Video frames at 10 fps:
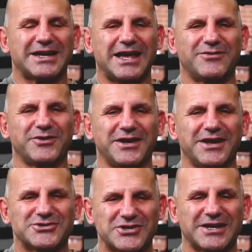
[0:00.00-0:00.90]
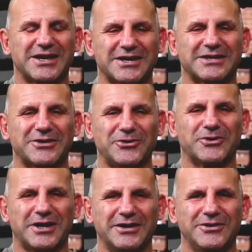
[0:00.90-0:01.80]
laughing, and he goes, you're going to go and cut the lawn,
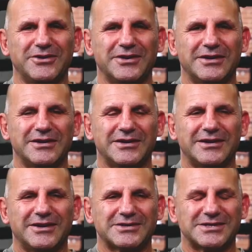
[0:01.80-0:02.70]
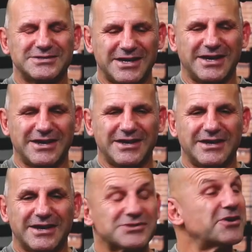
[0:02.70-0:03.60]
are you? And I said, yeah.
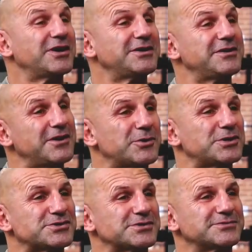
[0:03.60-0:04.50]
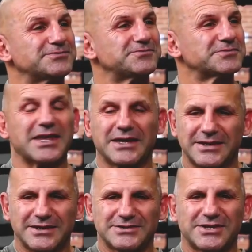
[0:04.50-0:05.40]
He goes, all right, no worries.
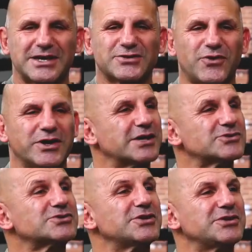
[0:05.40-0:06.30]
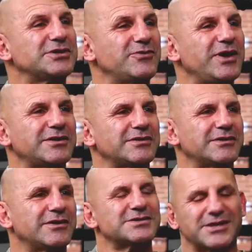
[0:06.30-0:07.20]
So that's fine. He goes, I'll see you at the event.
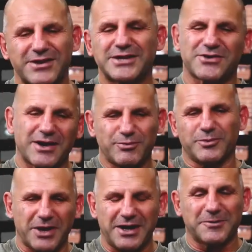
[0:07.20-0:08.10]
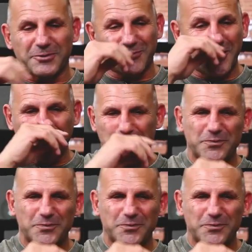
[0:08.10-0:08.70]
I said, thanks, Graham. Boom, and I hung up the phone.